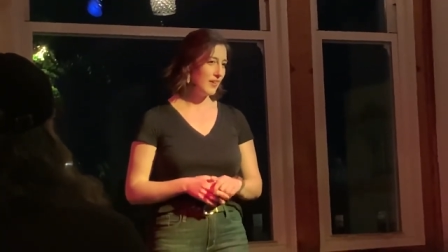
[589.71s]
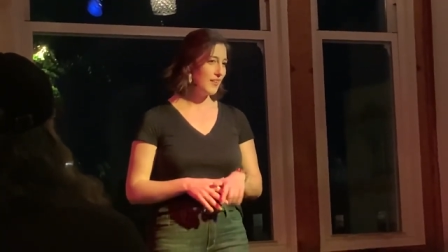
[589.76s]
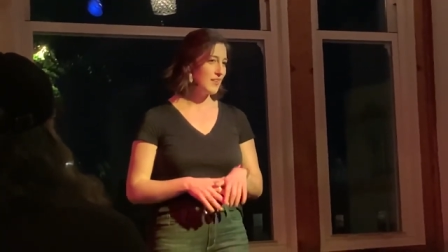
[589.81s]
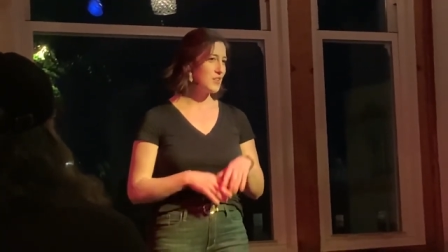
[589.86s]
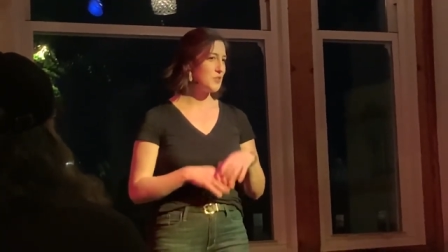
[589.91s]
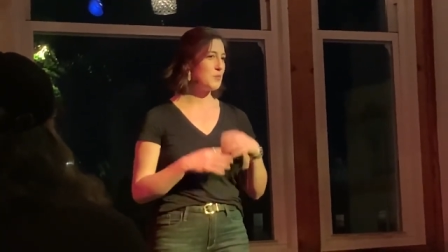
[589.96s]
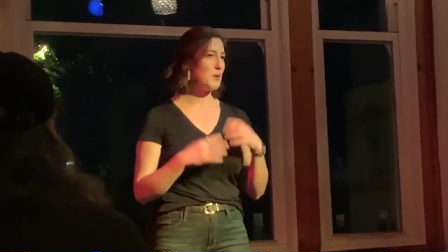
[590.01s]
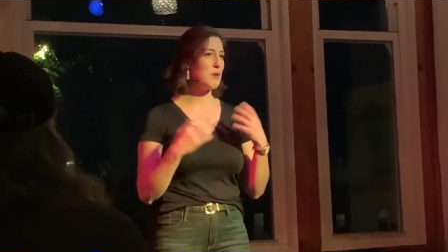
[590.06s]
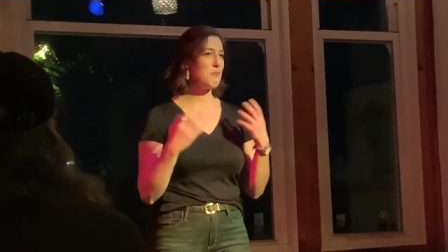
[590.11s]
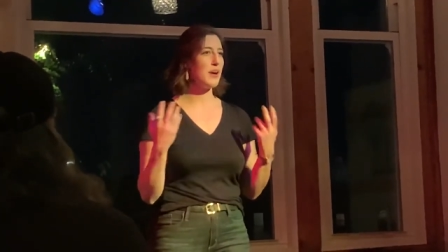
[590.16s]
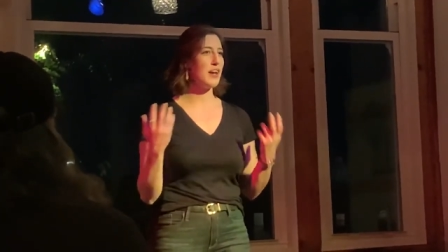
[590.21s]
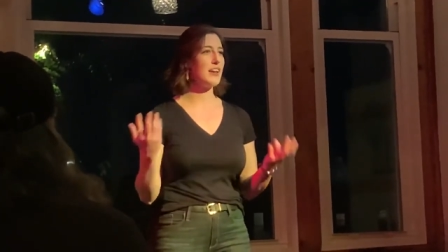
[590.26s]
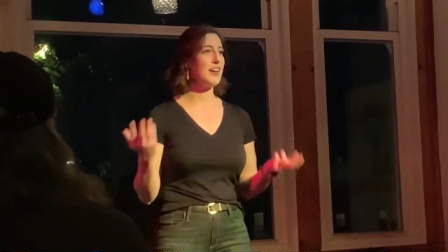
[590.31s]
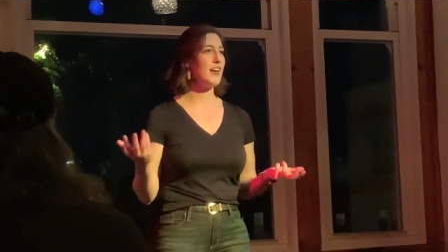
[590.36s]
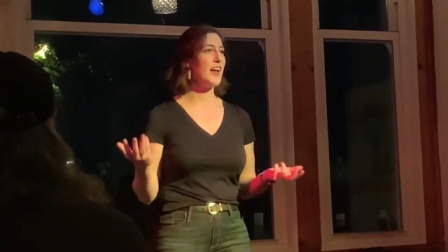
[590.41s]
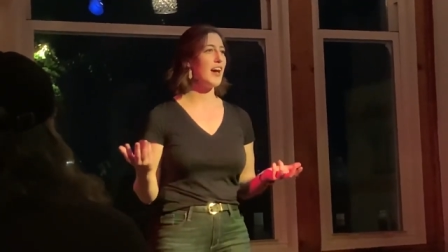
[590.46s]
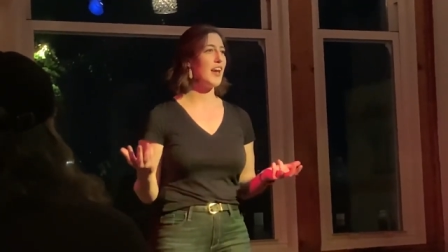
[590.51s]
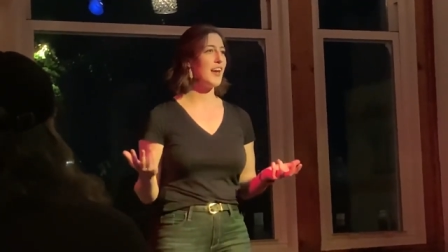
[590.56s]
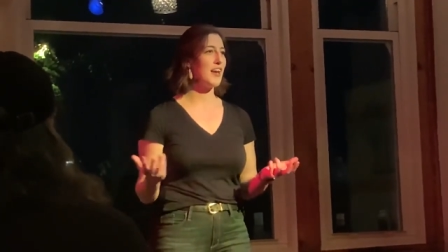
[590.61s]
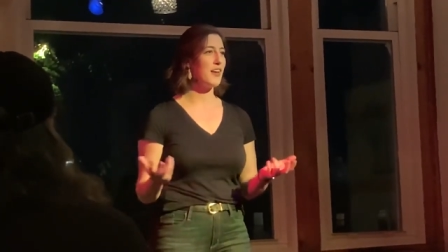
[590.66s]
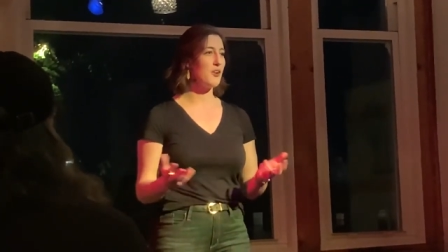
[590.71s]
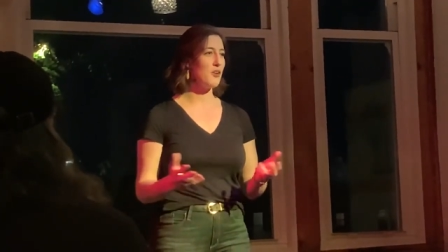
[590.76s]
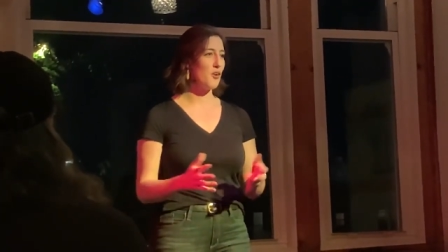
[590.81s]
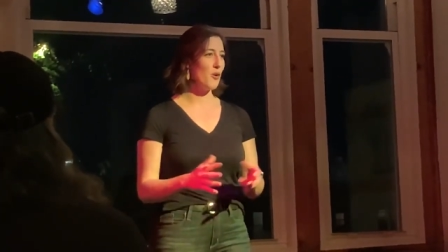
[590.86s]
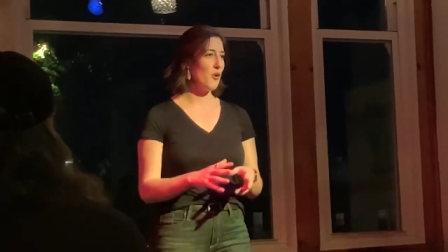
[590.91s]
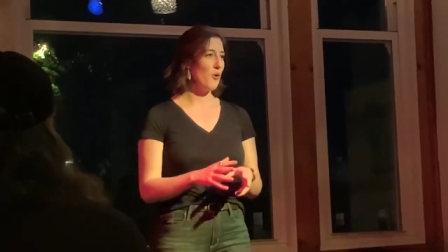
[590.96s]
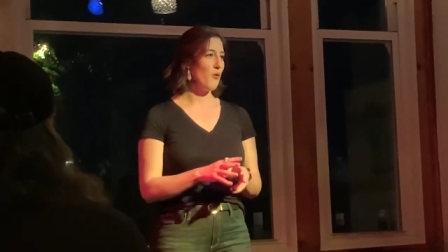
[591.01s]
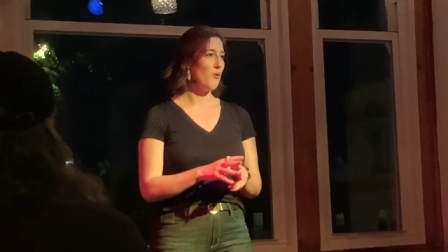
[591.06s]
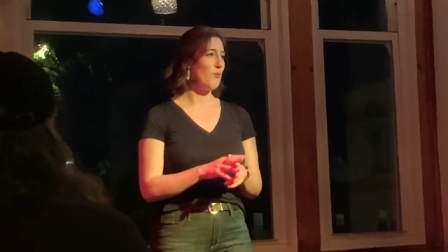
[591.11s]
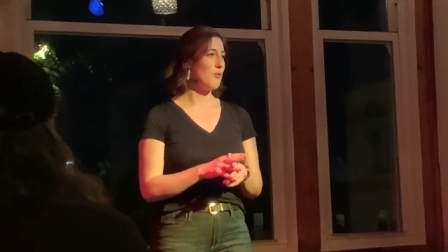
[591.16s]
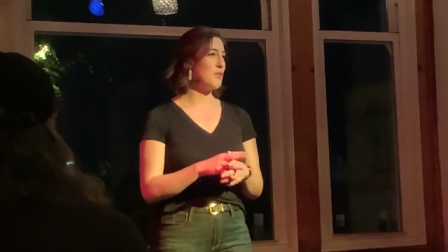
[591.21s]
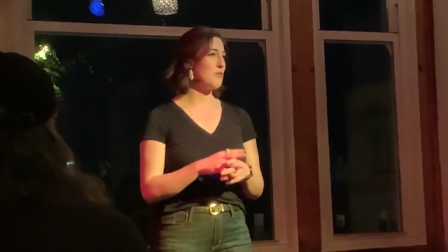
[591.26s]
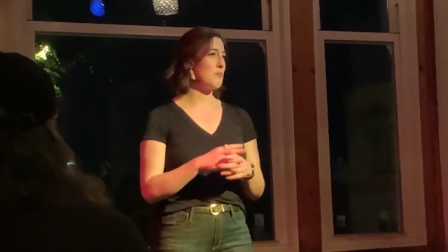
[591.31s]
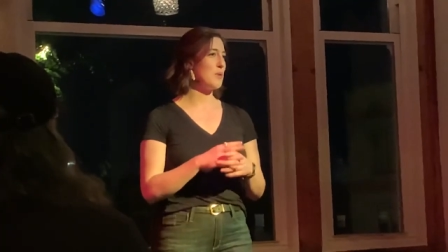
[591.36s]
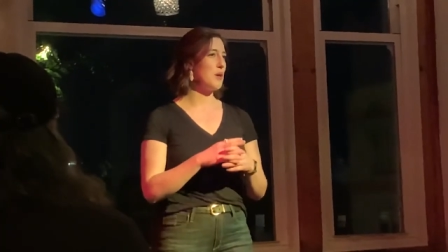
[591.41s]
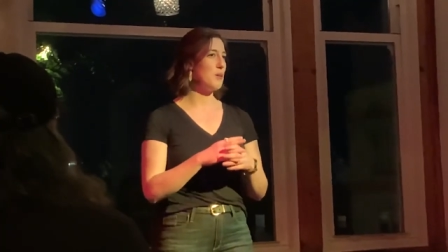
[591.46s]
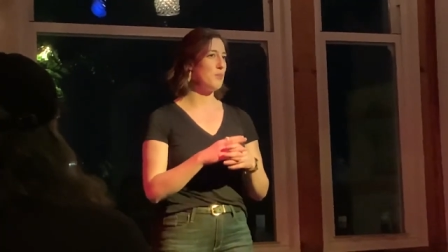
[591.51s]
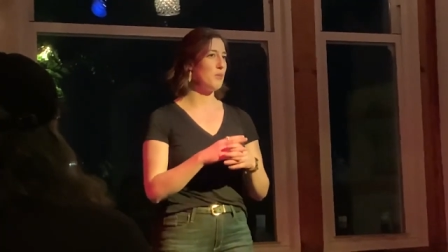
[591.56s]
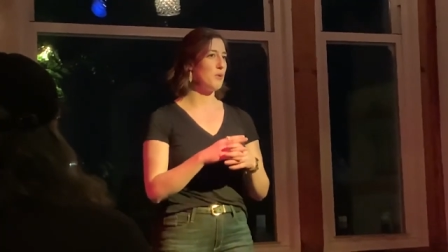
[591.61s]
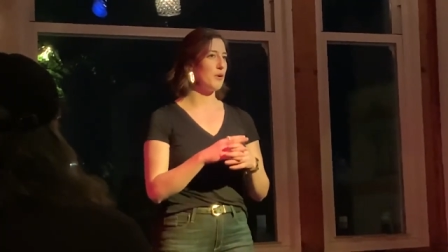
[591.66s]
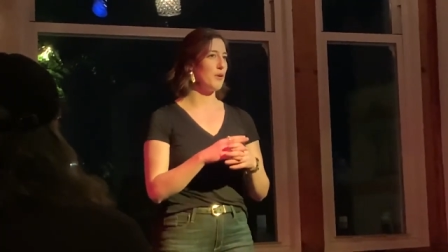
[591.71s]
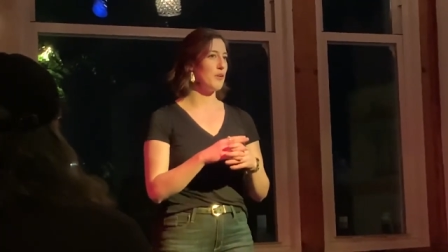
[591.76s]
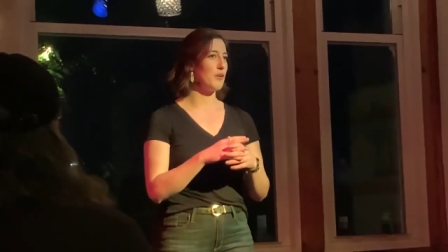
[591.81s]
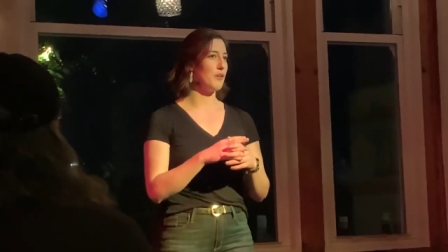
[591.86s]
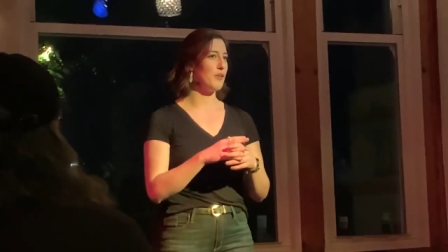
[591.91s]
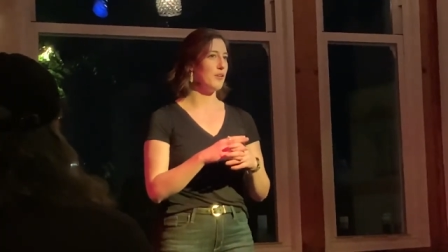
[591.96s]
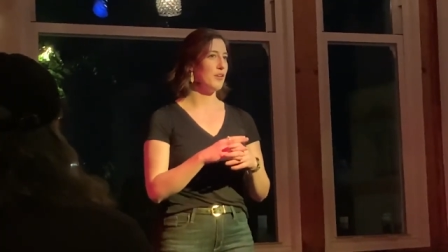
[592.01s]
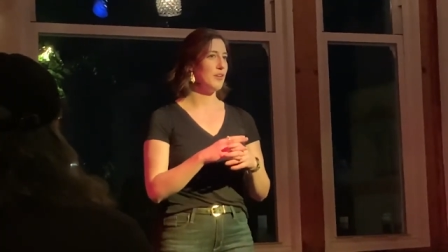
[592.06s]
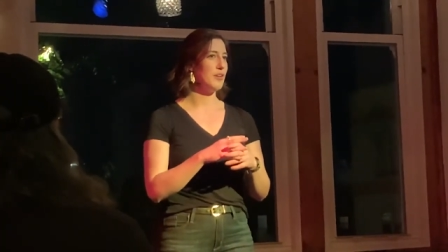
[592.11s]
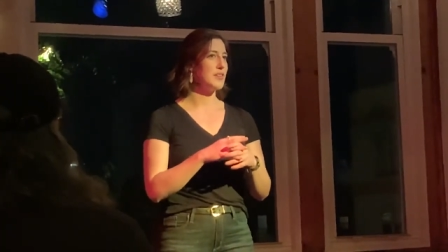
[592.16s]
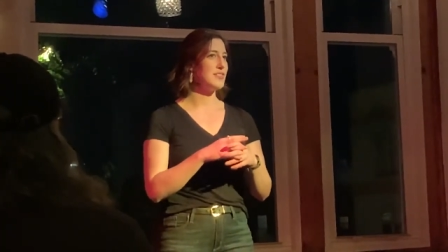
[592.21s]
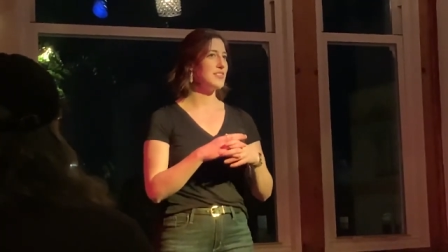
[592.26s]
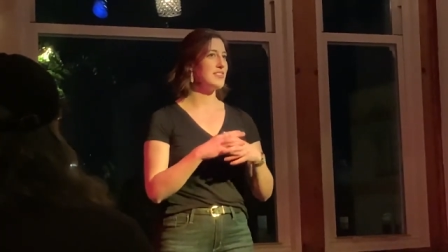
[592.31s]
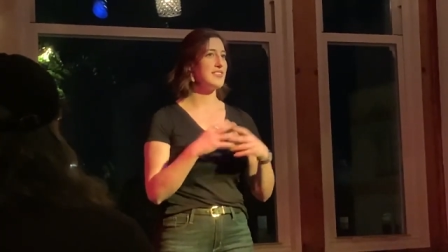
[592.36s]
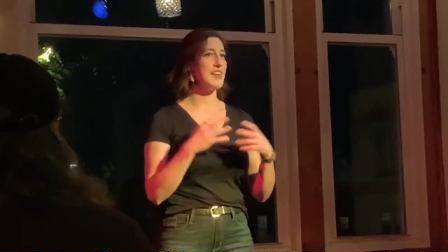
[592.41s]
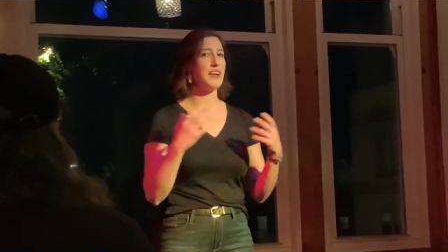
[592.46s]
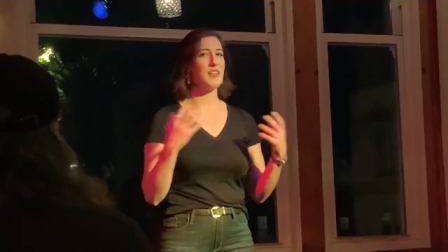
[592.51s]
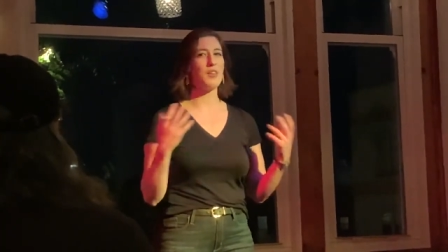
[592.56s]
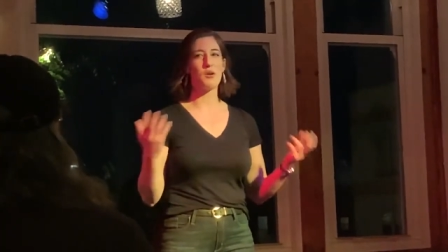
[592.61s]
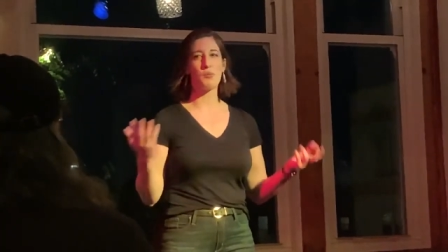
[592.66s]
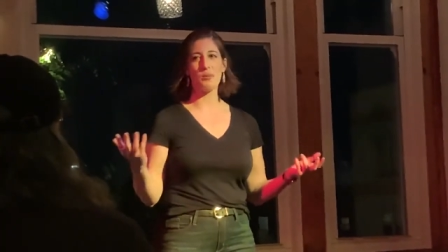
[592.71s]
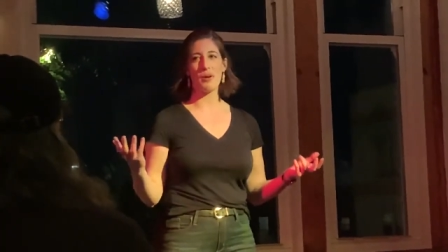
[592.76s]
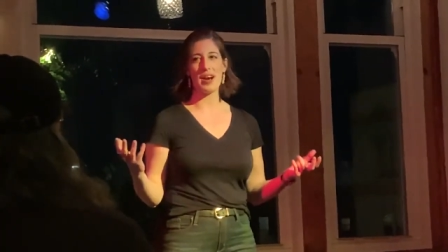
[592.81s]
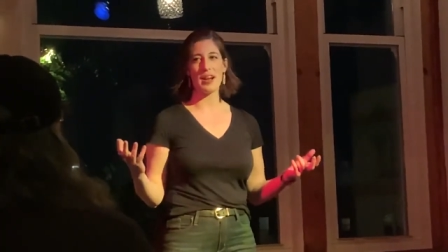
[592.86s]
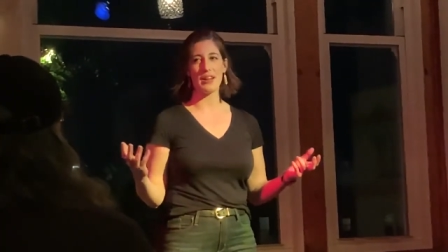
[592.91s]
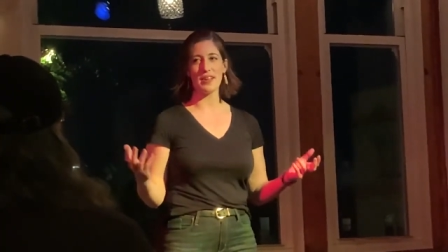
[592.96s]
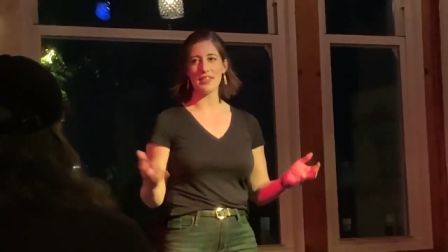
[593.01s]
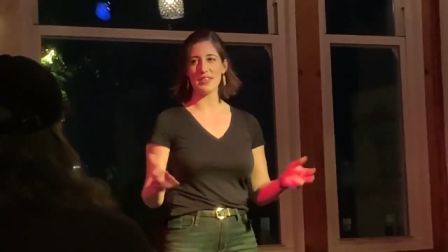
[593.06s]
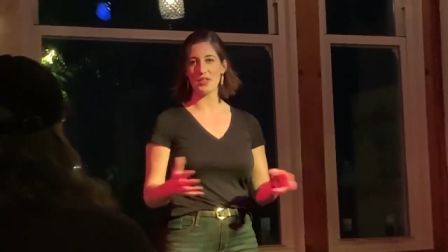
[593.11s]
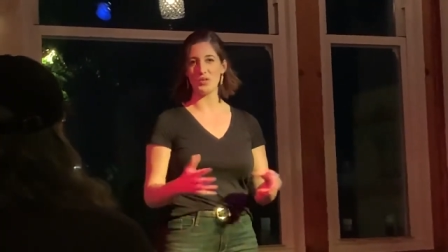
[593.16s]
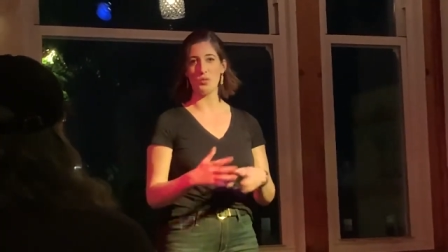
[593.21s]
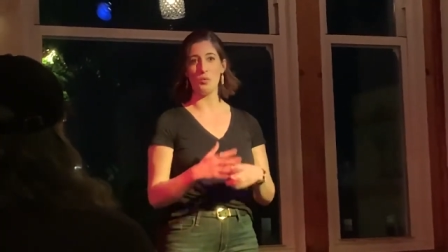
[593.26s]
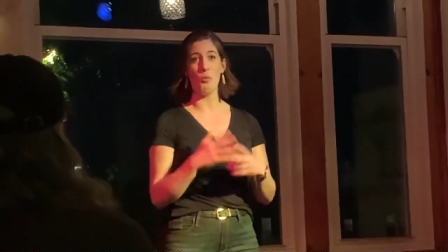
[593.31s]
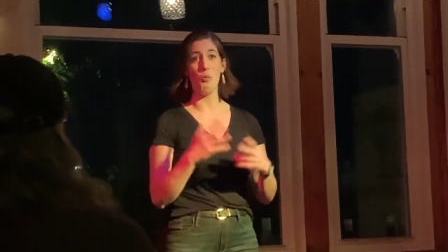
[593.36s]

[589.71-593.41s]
Spent my night with people celebrating this